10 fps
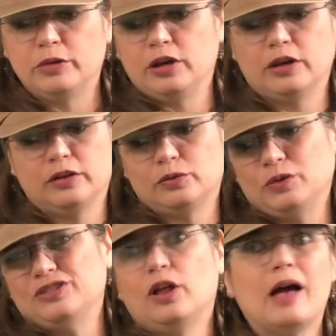because
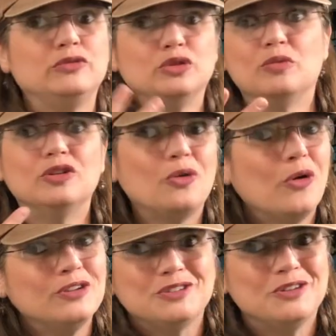we still have 2 more
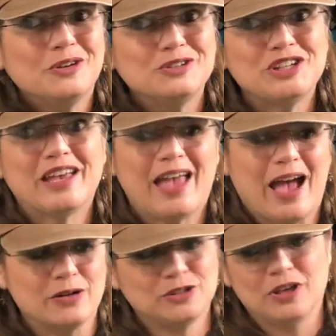doors to go check out.